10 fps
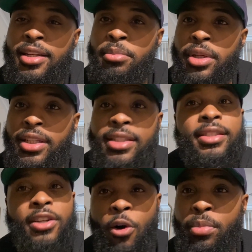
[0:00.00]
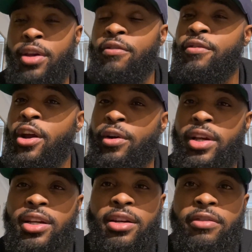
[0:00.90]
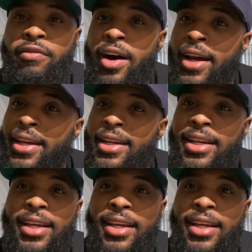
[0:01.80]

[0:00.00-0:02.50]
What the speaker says: But this is going to be a very good fight.